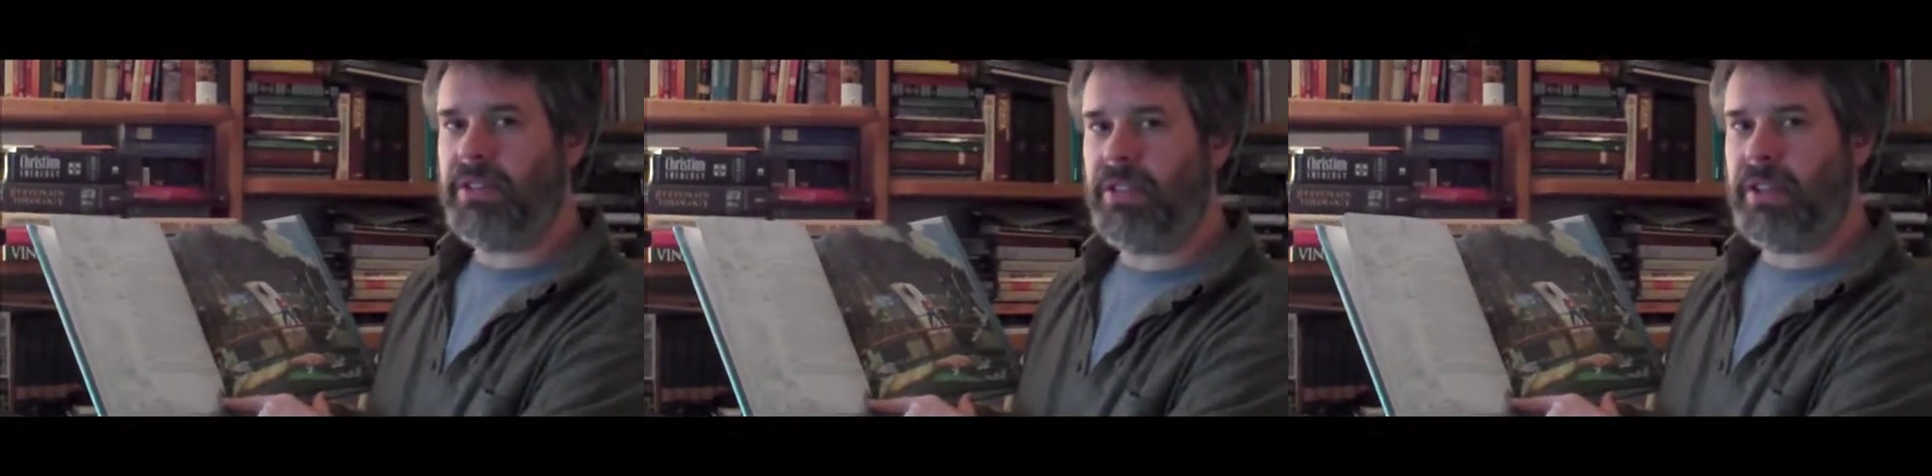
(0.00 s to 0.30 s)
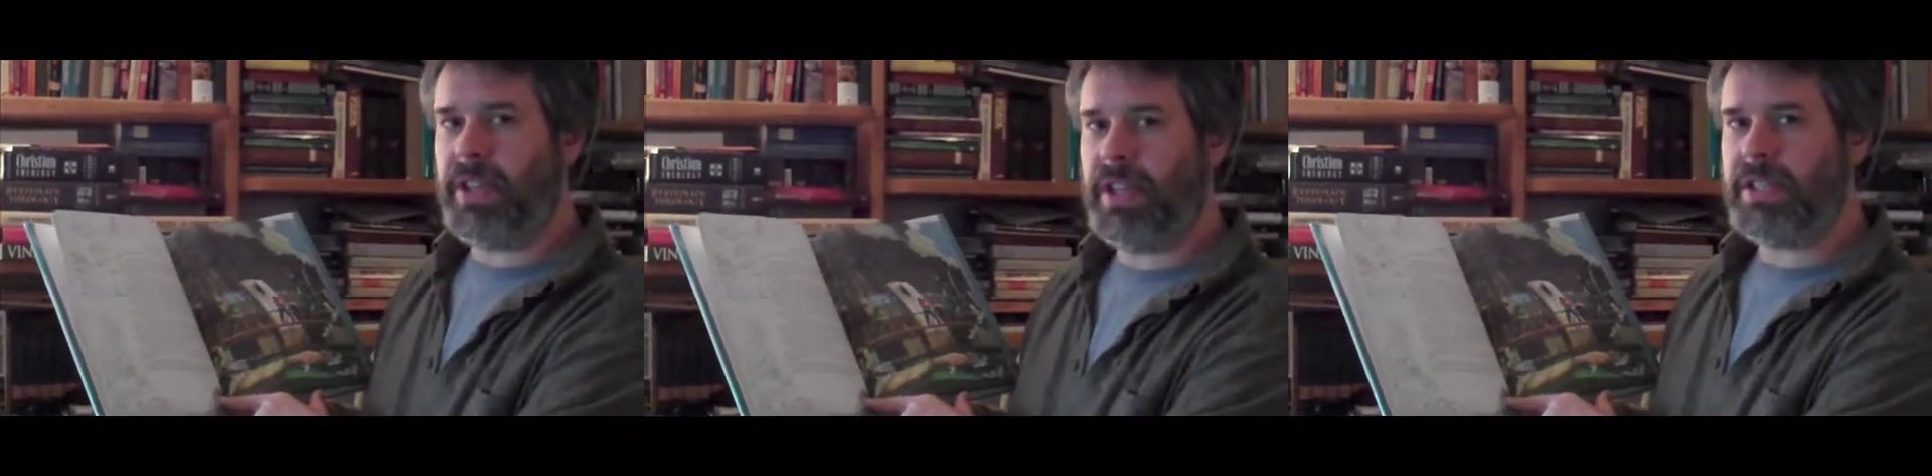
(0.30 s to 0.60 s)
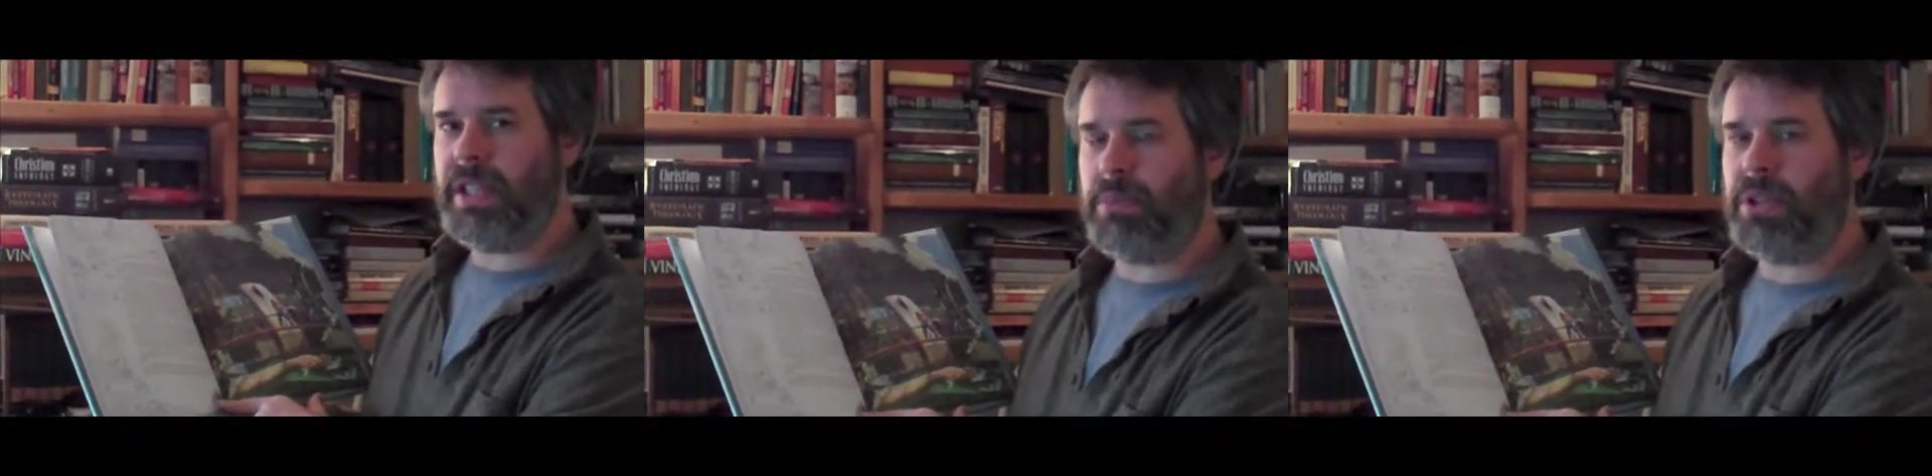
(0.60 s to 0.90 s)
different
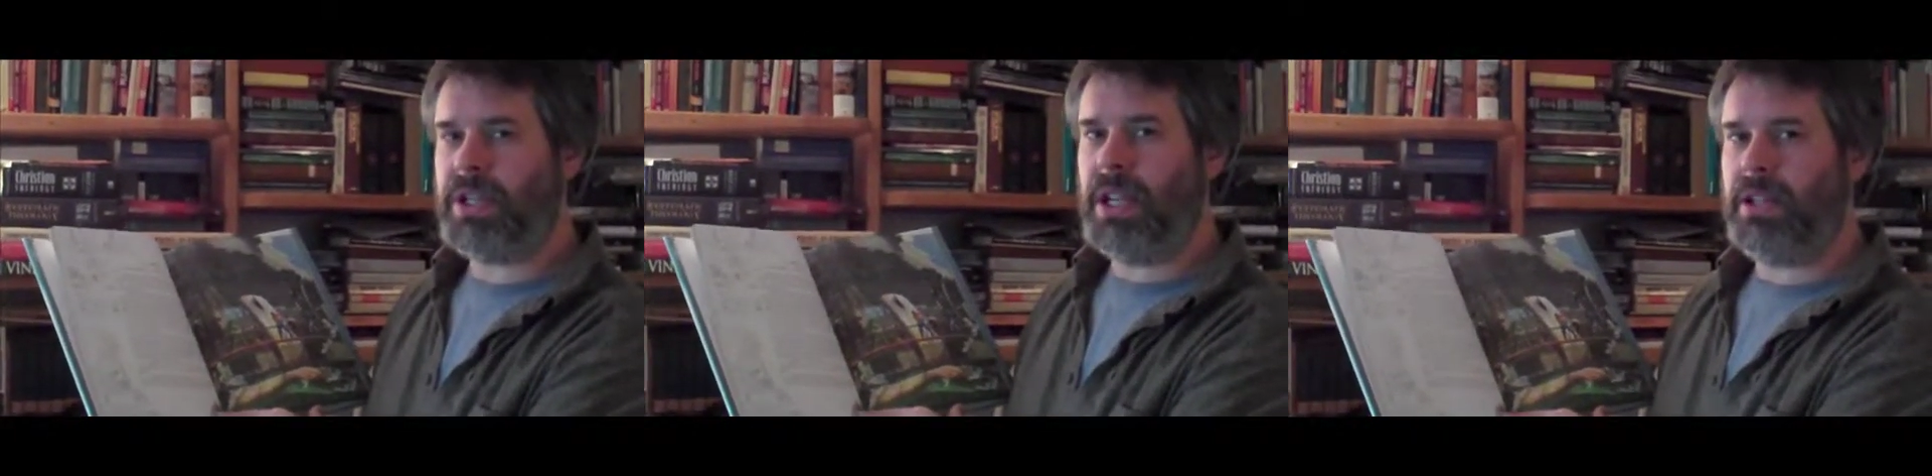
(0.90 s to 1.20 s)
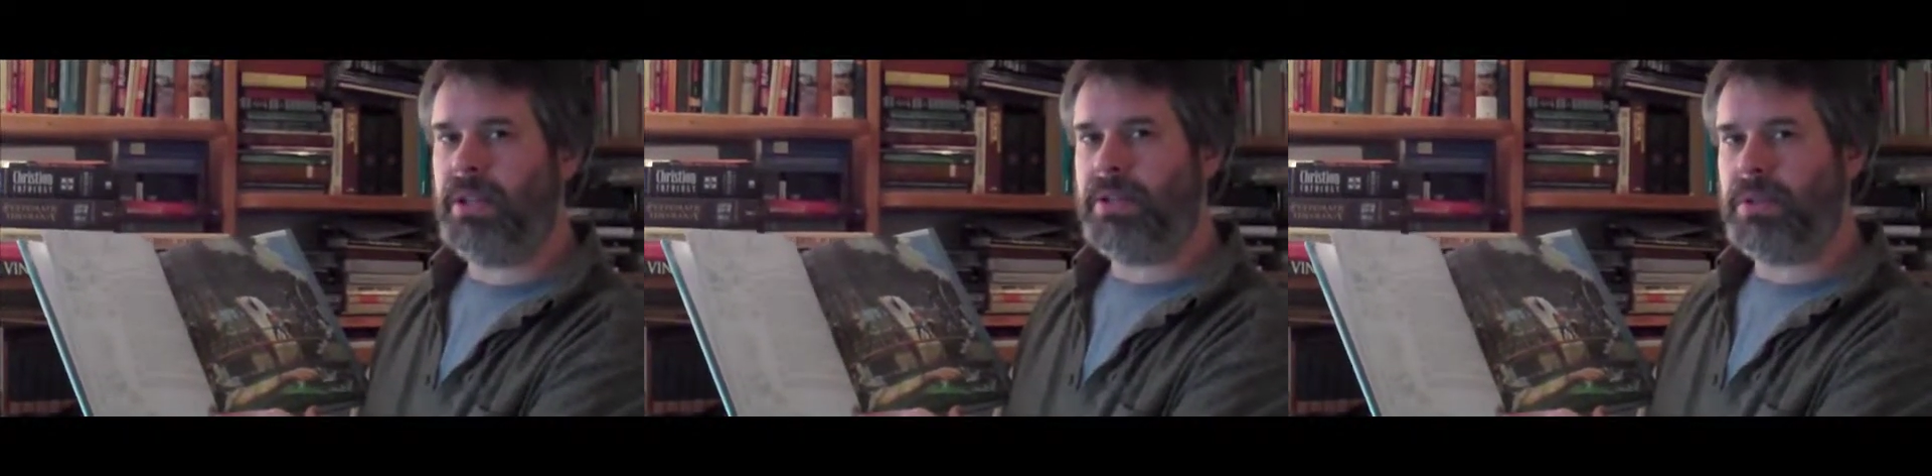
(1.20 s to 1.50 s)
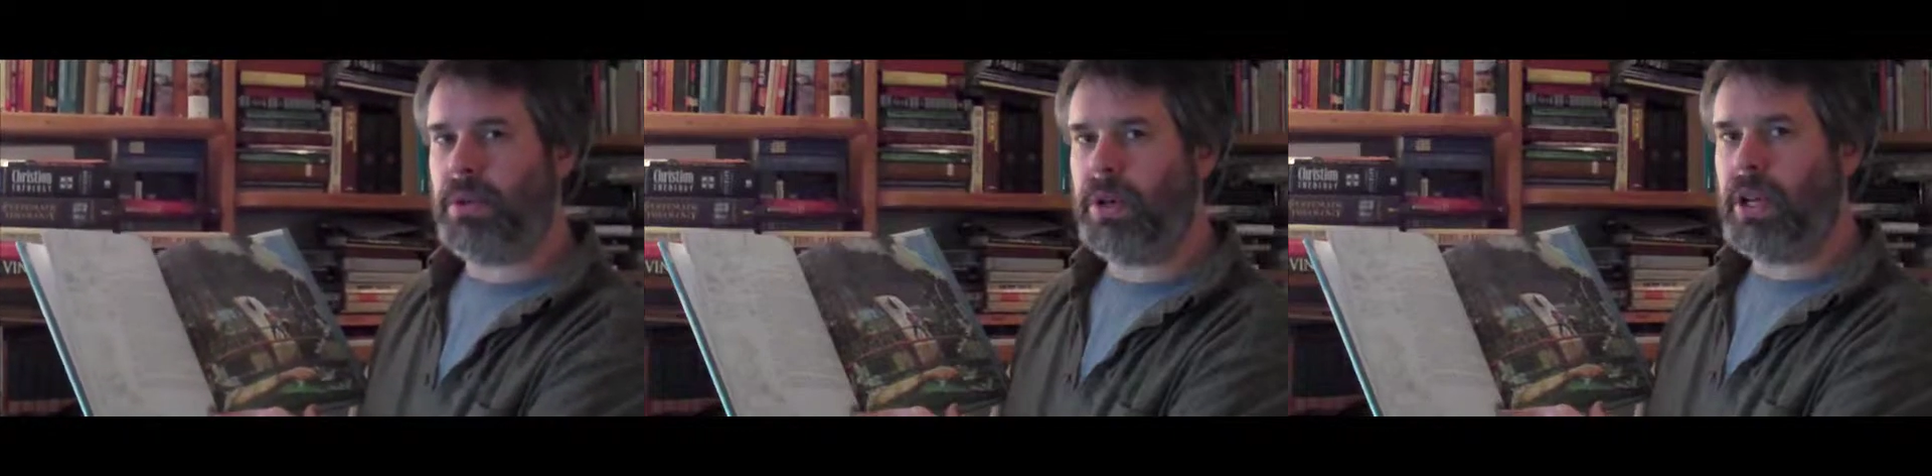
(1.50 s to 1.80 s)
things that pertain to the
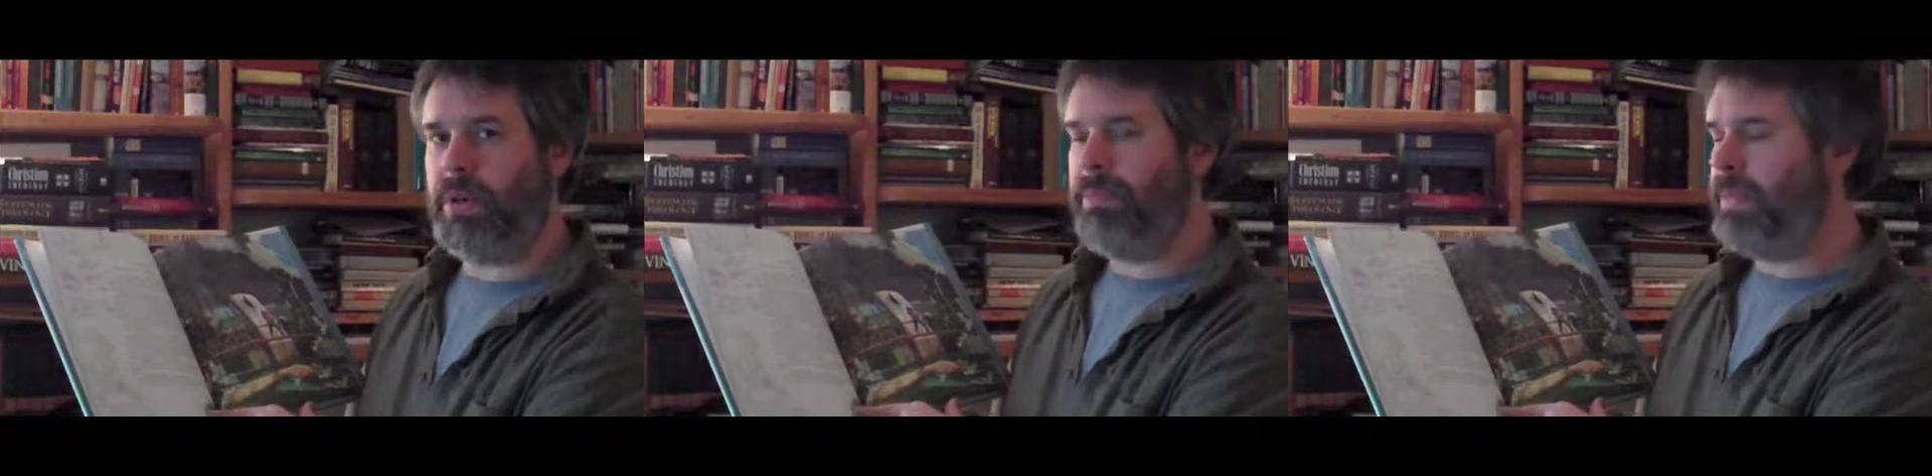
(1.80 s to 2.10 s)
story.